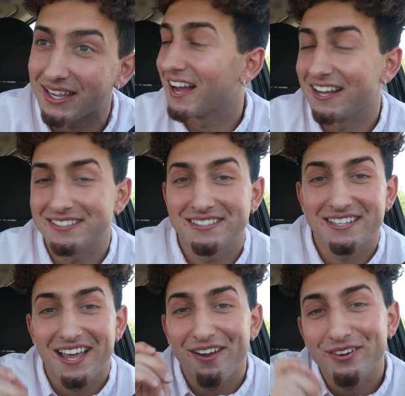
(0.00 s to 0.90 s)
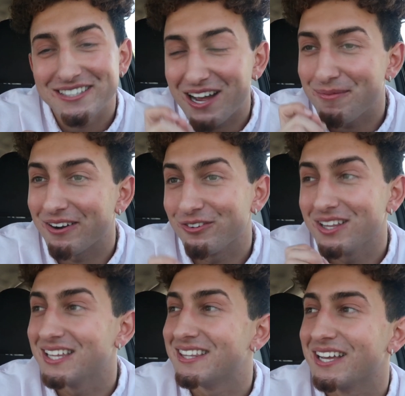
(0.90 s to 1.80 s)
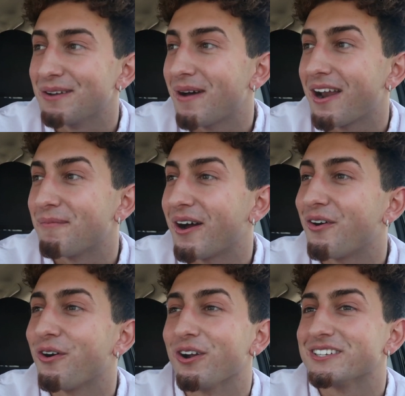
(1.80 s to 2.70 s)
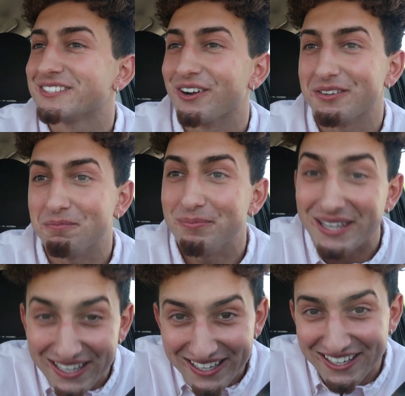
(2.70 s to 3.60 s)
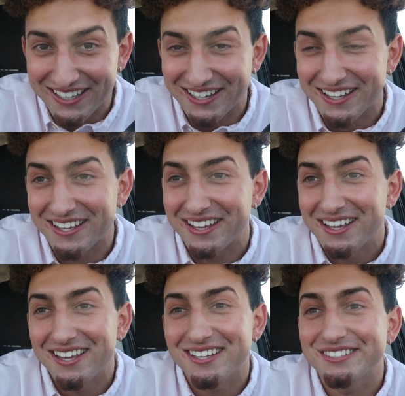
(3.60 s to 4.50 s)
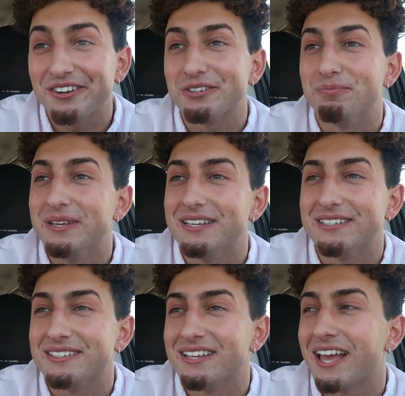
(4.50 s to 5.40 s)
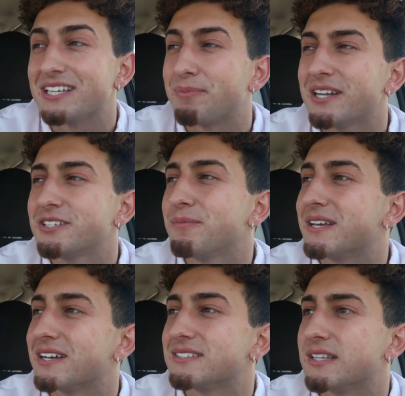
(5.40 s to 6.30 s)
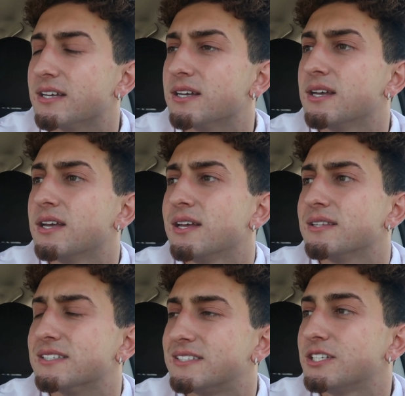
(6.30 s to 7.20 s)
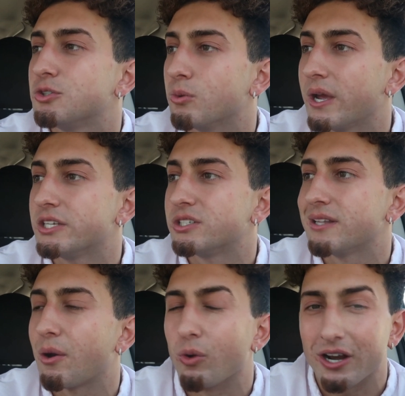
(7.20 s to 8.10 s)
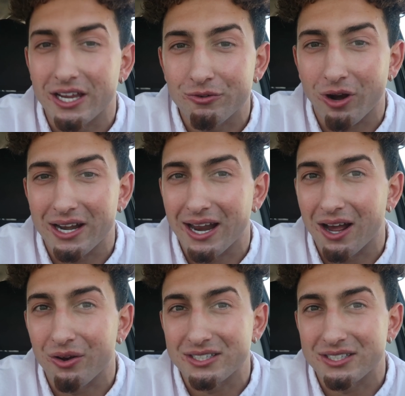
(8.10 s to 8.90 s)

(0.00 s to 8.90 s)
Guys, every time I really think about it, my heart starts beating, starts beating, especially because of the, the situation that we're in right now.